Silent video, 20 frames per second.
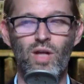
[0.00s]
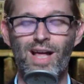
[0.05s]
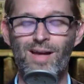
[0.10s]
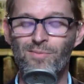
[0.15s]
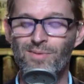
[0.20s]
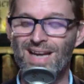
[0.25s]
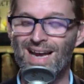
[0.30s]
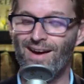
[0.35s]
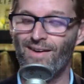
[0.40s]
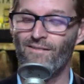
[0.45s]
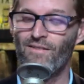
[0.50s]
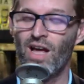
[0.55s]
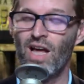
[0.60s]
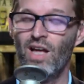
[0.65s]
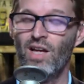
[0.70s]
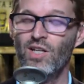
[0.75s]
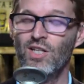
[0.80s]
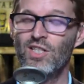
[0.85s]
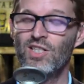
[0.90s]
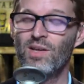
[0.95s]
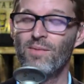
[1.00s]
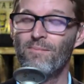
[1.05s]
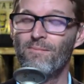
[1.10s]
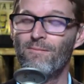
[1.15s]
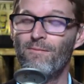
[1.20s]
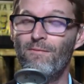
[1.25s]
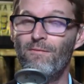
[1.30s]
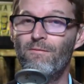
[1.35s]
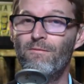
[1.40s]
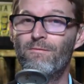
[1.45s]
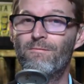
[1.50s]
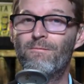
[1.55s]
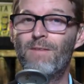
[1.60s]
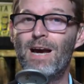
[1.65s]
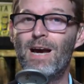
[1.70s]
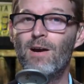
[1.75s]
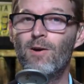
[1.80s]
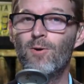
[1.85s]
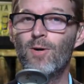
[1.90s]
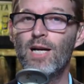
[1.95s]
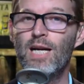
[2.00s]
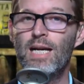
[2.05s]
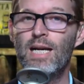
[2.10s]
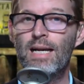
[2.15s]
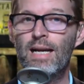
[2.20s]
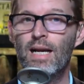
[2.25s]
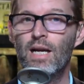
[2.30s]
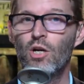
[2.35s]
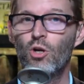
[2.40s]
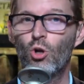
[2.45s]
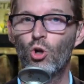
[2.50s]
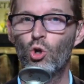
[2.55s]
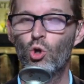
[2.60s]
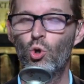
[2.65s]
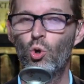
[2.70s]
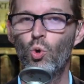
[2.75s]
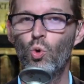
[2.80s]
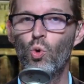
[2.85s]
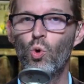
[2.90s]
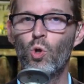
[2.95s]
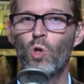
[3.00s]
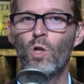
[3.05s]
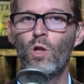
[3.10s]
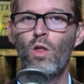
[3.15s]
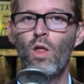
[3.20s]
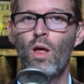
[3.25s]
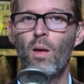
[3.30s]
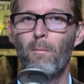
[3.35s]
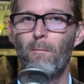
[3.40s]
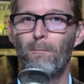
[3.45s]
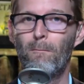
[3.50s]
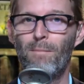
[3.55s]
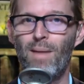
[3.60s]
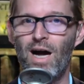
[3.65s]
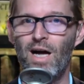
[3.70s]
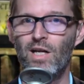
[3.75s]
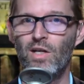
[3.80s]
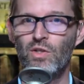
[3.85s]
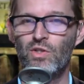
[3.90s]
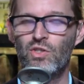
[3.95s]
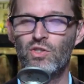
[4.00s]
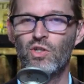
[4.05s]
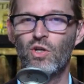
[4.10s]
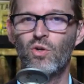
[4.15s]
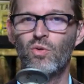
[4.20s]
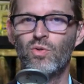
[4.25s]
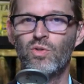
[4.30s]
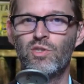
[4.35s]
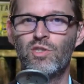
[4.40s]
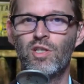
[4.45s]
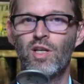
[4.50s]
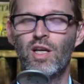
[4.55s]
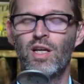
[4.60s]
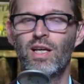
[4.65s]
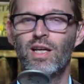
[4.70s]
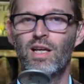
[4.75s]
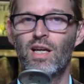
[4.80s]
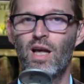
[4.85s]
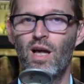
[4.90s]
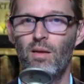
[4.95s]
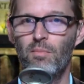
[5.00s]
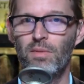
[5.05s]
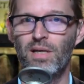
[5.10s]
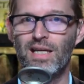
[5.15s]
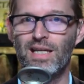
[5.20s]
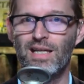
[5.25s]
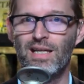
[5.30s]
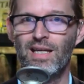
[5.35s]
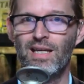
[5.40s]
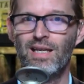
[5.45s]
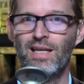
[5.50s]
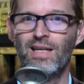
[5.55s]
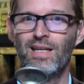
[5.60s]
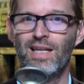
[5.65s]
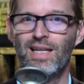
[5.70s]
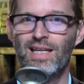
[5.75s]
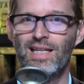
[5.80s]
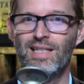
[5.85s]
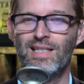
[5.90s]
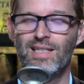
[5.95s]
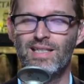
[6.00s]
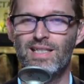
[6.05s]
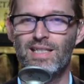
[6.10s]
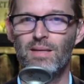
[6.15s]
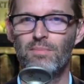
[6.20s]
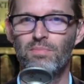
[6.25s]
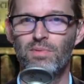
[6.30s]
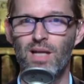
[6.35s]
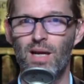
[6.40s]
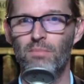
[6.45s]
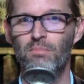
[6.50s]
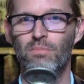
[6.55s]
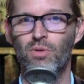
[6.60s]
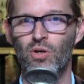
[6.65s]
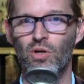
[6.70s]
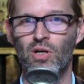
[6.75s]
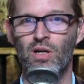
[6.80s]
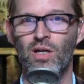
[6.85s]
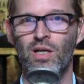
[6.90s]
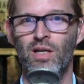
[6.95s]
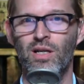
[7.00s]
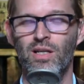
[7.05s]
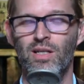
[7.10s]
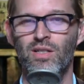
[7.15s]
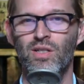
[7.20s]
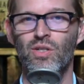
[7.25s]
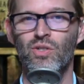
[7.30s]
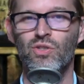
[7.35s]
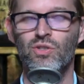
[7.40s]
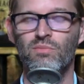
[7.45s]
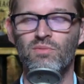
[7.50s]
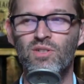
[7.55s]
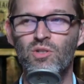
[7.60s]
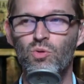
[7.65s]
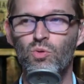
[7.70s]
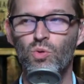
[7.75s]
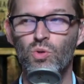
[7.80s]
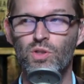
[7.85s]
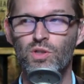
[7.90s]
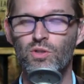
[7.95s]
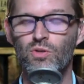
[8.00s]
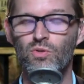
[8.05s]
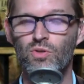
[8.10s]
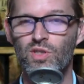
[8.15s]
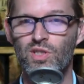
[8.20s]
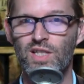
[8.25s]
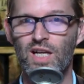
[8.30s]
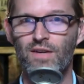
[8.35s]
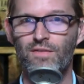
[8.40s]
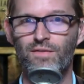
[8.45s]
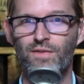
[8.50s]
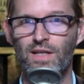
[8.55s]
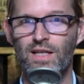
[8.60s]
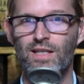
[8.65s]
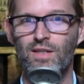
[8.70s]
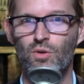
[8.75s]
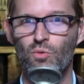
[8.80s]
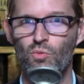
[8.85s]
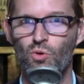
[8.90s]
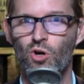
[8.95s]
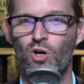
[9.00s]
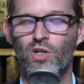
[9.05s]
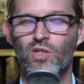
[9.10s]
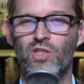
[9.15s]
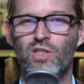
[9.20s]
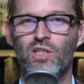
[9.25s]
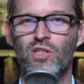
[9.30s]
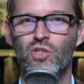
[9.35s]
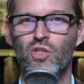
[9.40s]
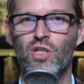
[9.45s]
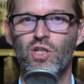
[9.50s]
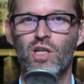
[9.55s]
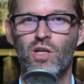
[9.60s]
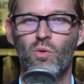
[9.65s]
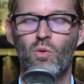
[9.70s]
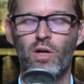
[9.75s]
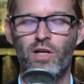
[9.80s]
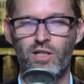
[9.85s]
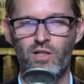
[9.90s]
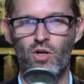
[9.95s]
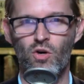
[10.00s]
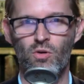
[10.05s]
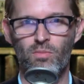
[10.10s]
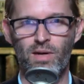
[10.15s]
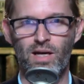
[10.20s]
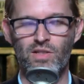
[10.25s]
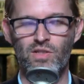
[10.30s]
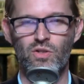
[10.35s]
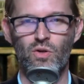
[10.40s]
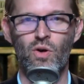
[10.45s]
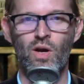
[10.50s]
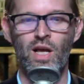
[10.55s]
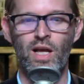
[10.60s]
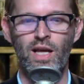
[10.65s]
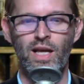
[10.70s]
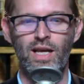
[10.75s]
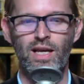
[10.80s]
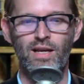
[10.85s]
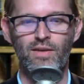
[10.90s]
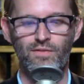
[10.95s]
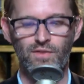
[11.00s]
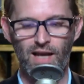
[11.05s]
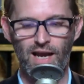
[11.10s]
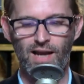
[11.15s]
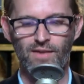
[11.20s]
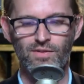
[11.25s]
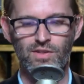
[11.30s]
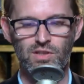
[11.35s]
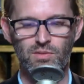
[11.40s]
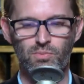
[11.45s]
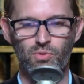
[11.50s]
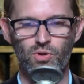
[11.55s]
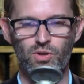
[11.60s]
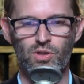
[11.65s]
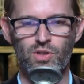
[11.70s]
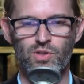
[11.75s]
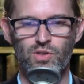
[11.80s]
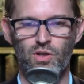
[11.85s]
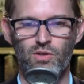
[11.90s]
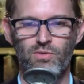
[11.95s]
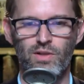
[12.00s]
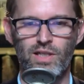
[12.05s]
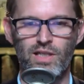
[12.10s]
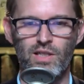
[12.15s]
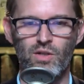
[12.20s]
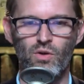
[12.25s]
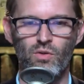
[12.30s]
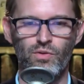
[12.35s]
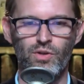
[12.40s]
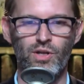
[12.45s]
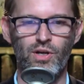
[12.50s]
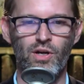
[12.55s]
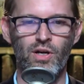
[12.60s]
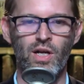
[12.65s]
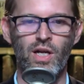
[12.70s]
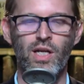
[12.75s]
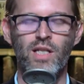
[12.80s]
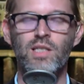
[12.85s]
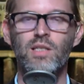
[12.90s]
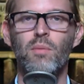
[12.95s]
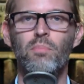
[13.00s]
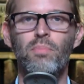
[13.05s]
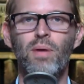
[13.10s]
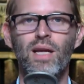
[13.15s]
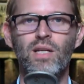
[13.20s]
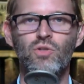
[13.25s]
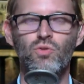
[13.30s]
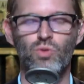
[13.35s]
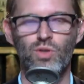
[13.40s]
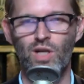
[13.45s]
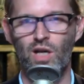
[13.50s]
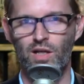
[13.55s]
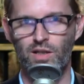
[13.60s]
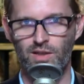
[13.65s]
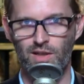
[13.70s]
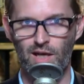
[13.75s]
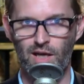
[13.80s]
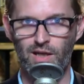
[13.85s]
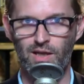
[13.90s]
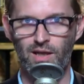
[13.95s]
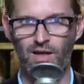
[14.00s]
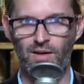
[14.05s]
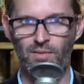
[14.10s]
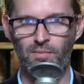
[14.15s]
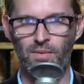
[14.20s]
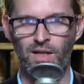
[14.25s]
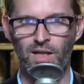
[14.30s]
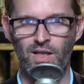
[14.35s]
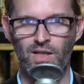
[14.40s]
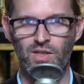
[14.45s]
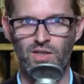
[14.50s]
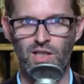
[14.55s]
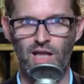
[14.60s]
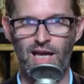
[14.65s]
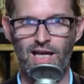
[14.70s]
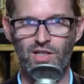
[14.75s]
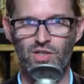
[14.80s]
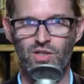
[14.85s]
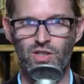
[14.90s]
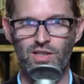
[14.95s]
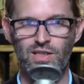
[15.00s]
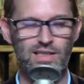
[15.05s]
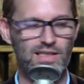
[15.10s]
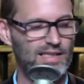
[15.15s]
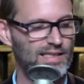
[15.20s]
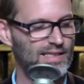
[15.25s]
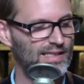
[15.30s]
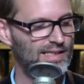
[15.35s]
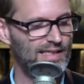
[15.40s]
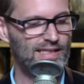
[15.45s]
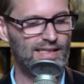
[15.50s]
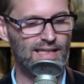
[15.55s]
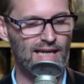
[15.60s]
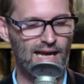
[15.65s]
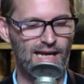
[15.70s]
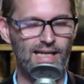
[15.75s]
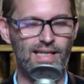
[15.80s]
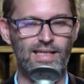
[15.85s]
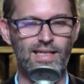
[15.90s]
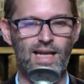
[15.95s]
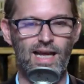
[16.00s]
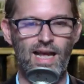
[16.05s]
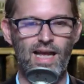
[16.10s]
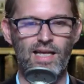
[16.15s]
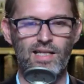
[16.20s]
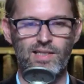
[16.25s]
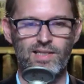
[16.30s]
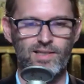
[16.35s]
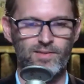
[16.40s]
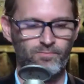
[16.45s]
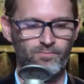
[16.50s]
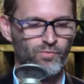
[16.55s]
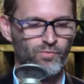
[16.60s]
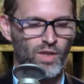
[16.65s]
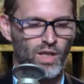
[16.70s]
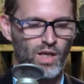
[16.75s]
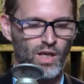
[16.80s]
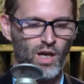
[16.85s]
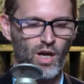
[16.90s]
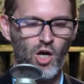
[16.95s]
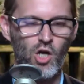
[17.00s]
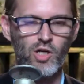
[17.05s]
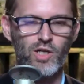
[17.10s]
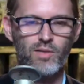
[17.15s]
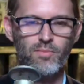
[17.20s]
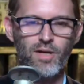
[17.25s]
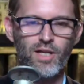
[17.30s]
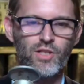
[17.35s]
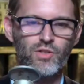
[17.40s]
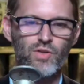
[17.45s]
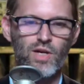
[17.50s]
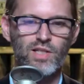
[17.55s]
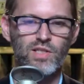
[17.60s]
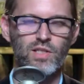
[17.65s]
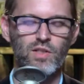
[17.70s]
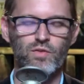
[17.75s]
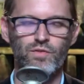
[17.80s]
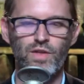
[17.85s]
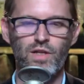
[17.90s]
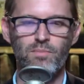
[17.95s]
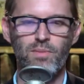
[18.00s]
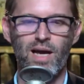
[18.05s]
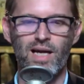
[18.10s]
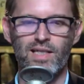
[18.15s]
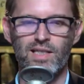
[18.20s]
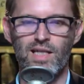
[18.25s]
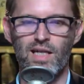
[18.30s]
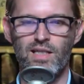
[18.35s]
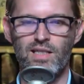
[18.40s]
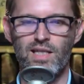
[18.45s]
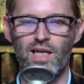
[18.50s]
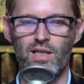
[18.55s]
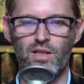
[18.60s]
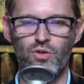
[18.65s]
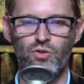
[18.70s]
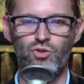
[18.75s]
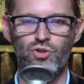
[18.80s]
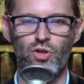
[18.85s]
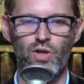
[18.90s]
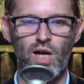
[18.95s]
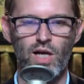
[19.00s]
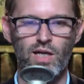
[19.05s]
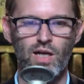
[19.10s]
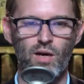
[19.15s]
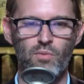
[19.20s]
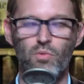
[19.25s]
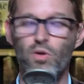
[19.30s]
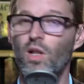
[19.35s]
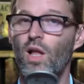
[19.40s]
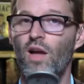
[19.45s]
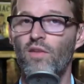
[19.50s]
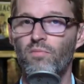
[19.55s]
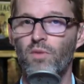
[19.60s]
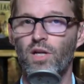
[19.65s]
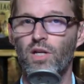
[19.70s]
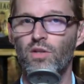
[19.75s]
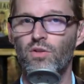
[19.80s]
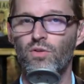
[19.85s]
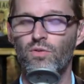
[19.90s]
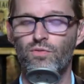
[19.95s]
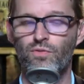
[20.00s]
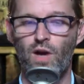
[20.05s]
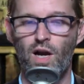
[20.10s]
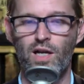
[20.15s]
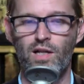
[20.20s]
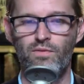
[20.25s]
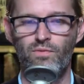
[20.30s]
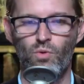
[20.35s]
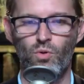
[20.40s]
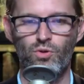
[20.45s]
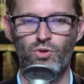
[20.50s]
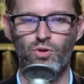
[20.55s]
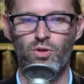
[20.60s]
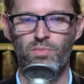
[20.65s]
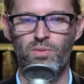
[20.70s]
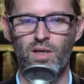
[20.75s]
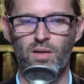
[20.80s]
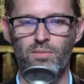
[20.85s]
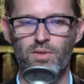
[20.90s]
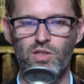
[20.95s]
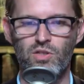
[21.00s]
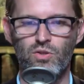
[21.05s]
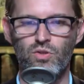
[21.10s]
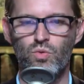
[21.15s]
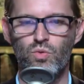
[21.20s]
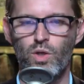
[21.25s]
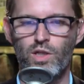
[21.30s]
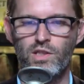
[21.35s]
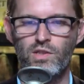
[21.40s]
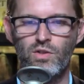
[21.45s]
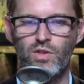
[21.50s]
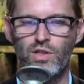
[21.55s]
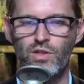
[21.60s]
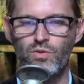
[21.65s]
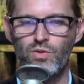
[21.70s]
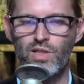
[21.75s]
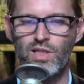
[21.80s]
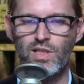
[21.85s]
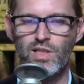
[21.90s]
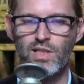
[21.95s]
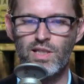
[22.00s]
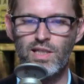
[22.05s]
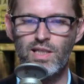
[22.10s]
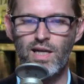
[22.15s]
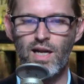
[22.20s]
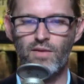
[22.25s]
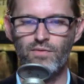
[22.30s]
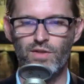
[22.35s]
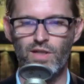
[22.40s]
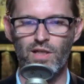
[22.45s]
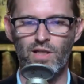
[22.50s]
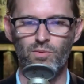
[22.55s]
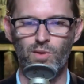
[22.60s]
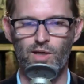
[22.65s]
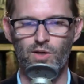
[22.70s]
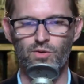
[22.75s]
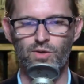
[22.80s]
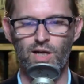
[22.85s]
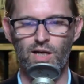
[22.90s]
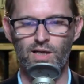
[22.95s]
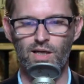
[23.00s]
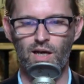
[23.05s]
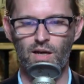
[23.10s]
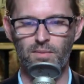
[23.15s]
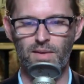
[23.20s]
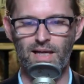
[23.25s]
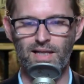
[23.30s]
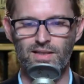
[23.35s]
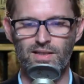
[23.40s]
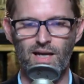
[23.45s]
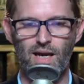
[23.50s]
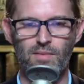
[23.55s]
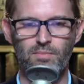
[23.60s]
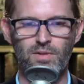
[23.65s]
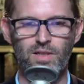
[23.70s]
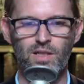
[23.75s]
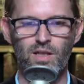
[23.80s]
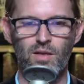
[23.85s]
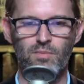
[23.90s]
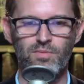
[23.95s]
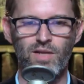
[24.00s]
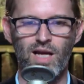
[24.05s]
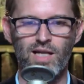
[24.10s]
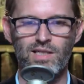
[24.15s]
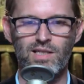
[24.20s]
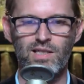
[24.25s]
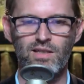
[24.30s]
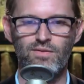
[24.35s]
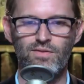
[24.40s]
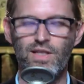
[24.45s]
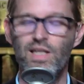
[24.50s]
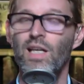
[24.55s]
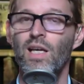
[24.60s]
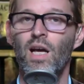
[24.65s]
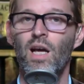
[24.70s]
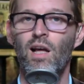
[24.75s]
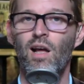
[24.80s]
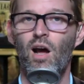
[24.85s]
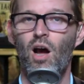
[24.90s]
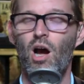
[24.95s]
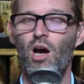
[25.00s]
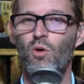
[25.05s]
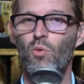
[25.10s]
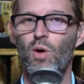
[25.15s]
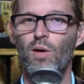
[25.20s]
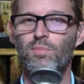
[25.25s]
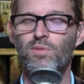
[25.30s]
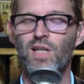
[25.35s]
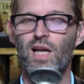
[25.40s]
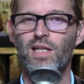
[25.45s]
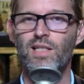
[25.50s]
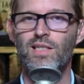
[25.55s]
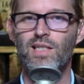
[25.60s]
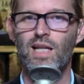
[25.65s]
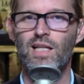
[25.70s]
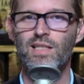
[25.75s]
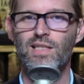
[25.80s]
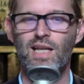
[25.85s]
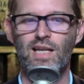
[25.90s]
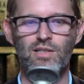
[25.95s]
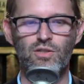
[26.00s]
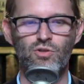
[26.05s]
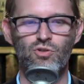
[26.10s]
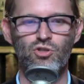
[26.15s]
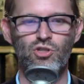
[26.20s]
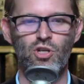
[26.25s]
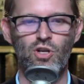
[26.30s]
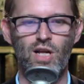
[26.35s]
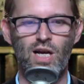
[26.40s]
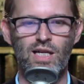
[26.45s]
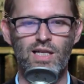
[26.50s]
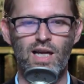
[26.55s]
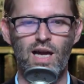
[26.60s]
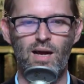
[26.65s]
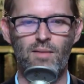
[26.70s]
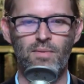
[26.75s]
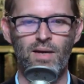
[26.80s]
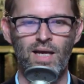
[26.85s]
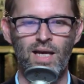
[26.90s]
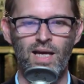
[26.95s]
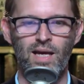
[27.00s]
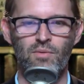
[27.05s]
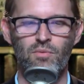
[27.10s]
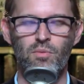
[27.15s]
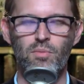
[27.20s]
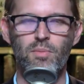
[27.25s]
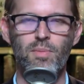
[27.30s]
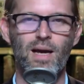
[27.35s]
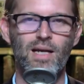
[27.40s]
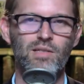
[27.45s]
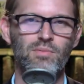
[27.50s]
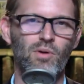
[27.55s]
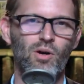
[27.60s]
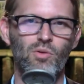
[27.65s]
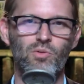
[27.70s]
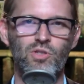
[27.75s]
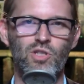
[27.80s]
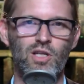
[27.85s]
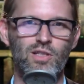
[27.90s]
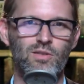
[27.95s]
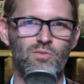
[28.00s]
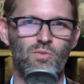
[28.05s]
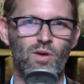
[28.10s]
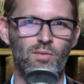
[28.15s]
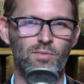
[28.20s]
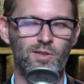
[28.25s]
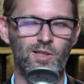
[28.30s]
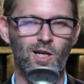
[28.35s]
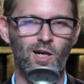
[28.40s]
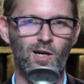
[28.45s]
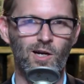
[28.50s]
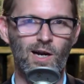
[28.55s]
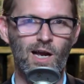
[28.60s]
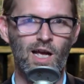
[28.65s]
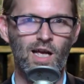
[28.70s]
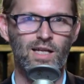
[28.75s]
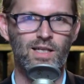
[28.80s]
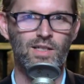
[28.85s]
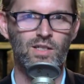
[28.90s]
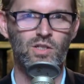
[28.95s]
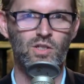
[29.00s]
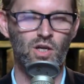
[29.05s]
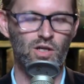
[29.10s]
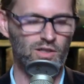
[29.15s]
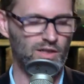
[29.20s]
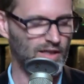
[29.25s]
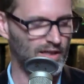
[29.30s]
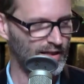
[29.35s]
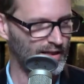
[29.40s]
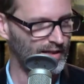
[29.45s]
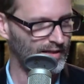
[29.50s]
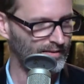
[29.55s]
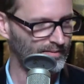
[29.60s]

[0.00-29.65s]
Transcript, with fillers: And we have some very cool milestones coming in September. There's some cool new stuff in the works that you're going to want to know about. So if you haven't supported us already, get over there to patreon dot com slash D T N S. Our email address is feedback at daily tech news show dot com. We're live Monday through Friday, four thirty p m Eastern, twenty thirty U T C at alpha geek radio dot com and diamond club dot t v. Our website is daily tech news show dot com, and we'll be back tomorrow with Justin Robert Young. Talk to you then.